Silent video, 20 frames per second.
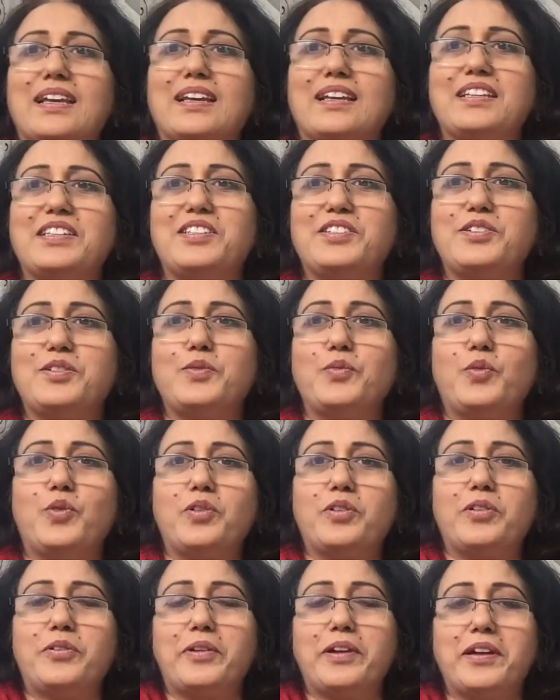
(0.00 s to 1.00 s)
Did you
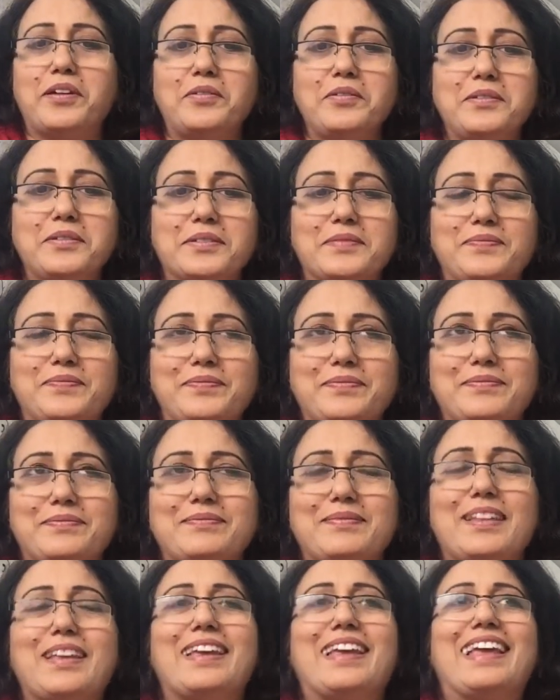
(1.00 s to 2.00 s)
walk around?
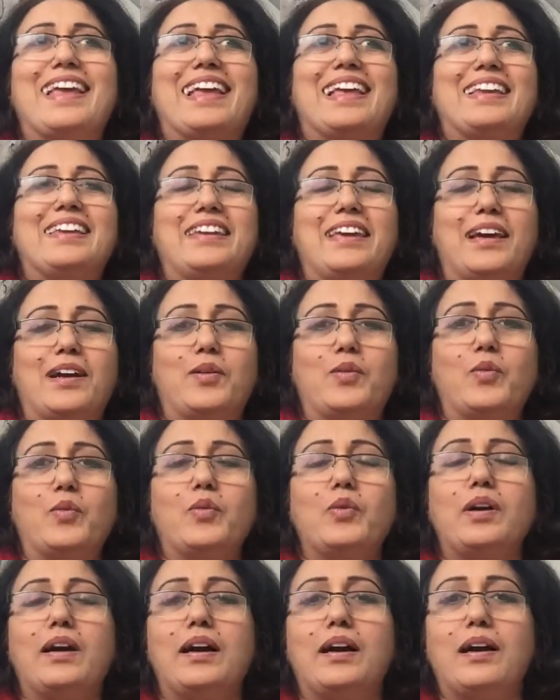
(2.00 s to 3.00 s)
Now,
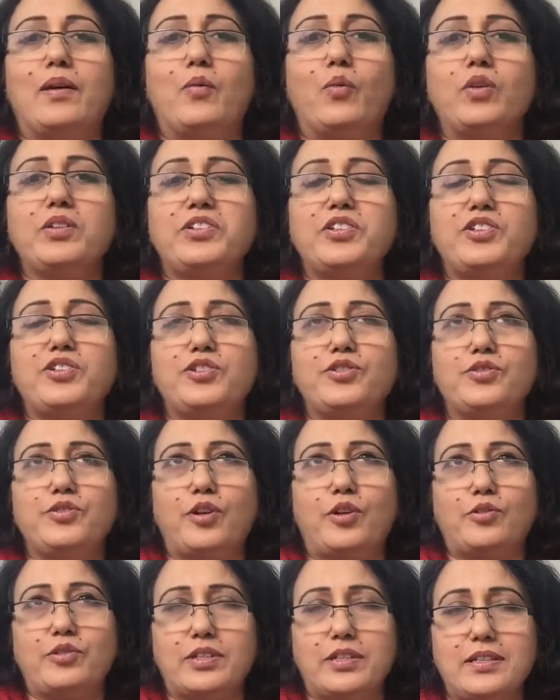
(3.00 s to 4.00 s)
what did you
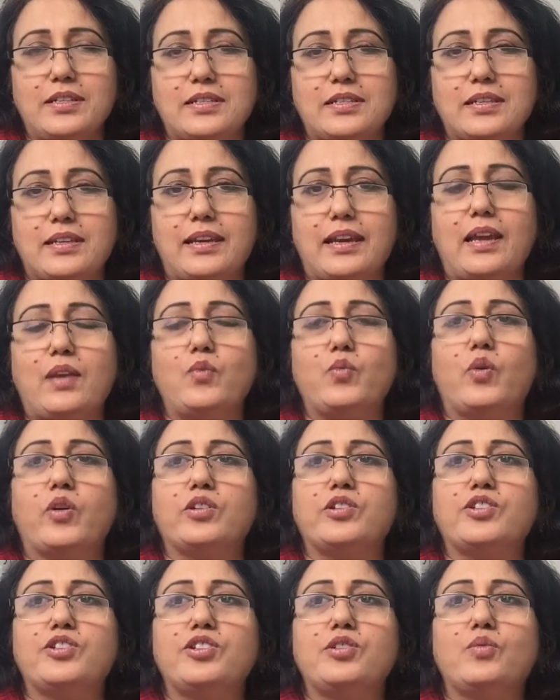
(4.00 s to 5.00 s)
notice and what
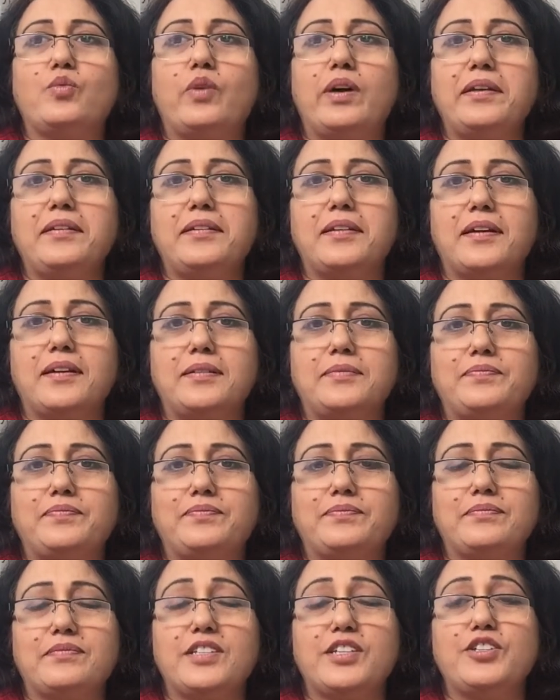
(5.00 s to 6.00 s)
did you wonder?
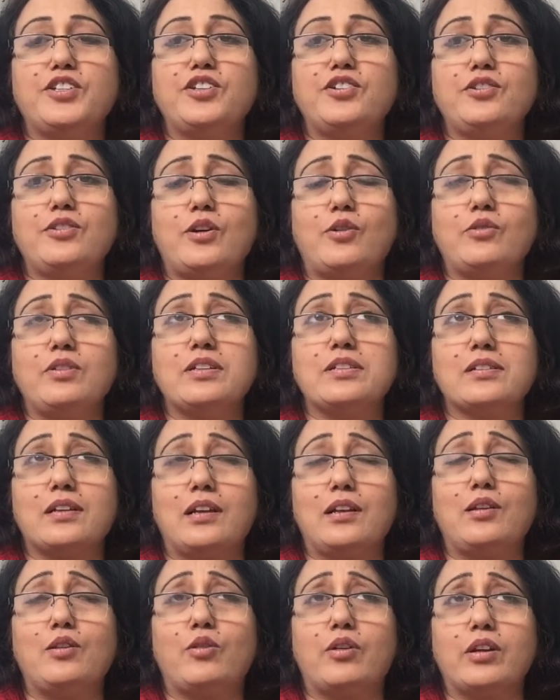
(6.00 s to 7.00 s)
Did you notice a
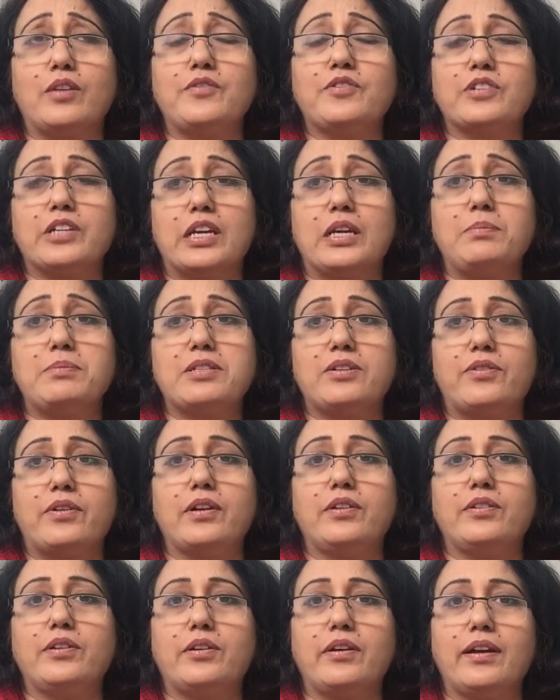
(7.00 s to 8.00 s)
lot of shapes around
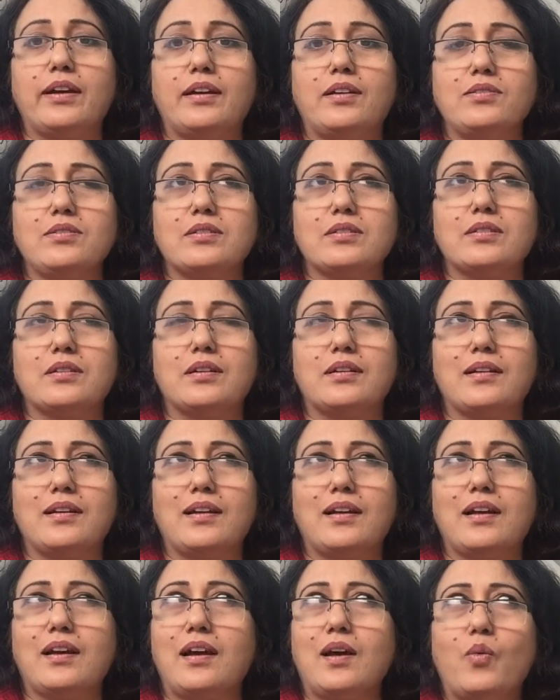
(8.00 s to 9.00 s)
your house?
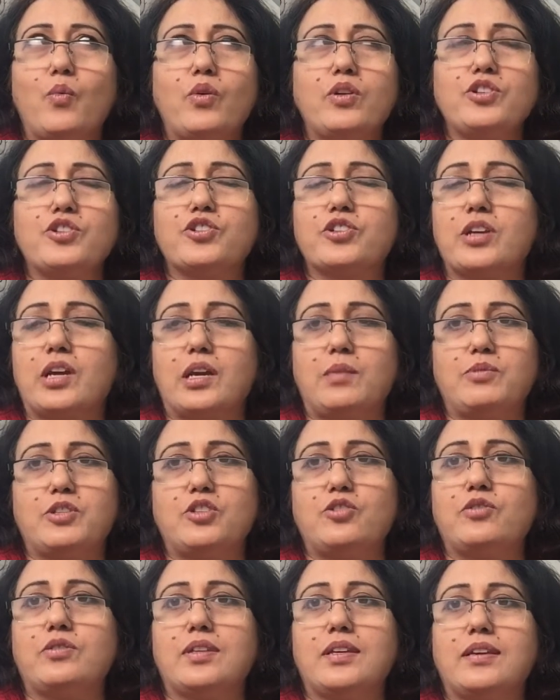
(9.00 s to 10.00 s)
What shape do
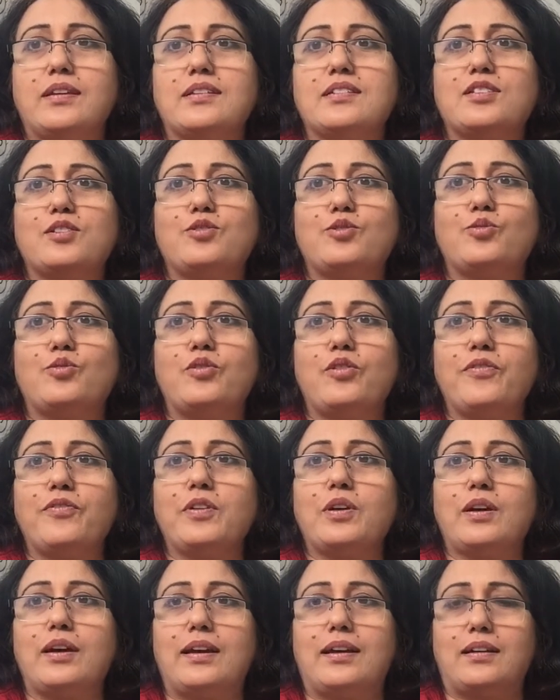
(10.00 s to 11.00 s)
you think is the door of
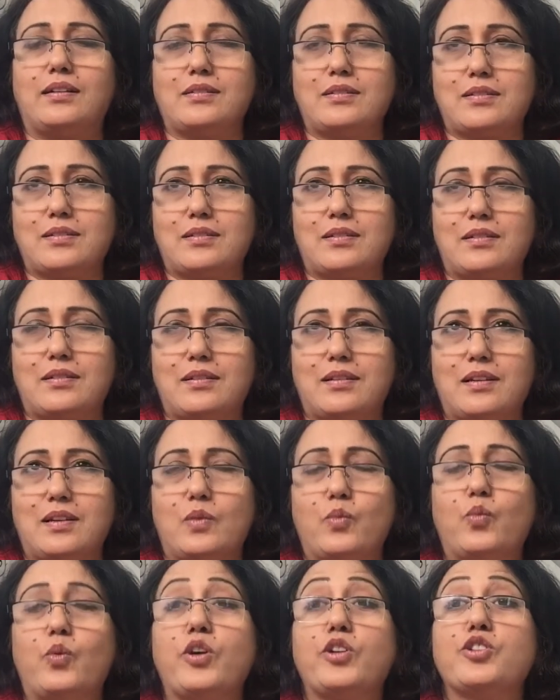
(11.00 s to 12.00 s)
your house?
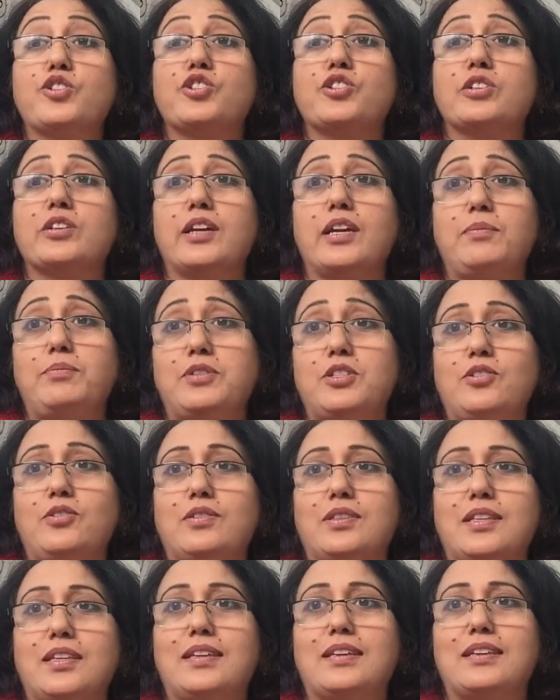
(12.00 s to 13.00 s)
What shape do you
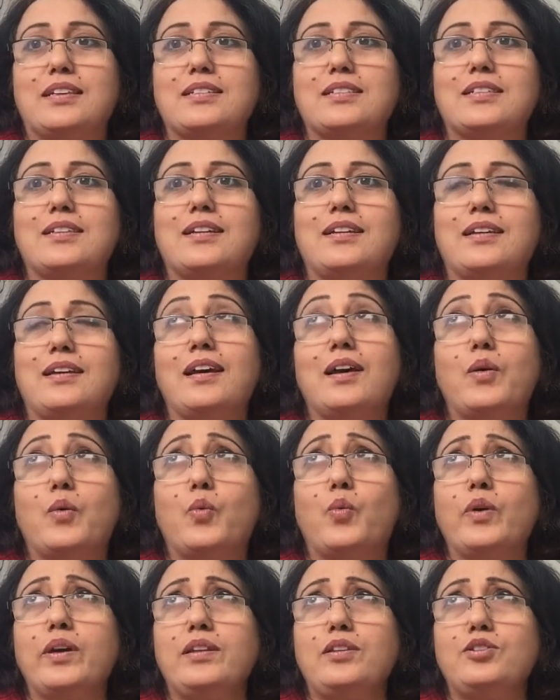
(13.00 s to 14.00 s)
think is the
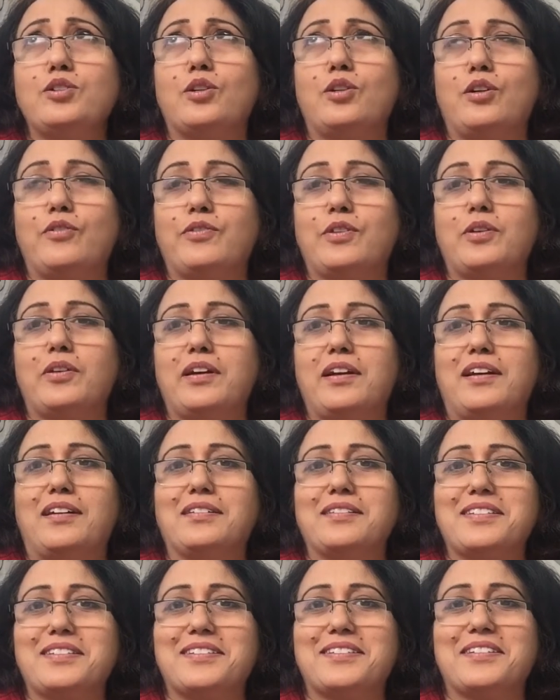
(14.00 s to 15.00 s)
window of your
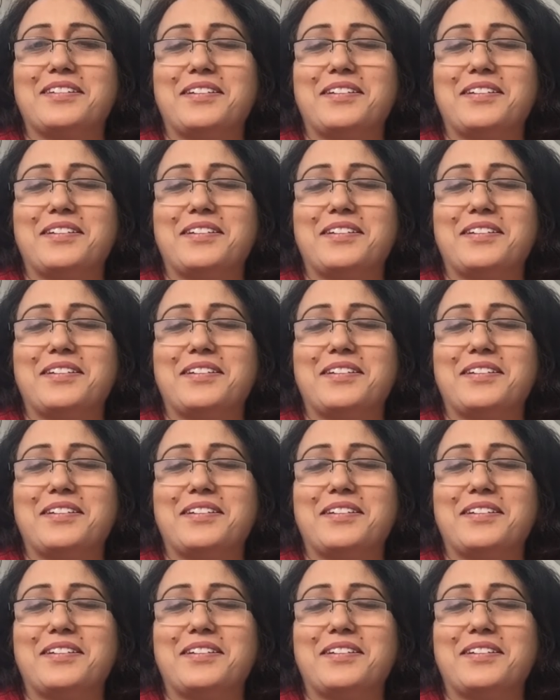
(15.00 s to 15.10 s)
house?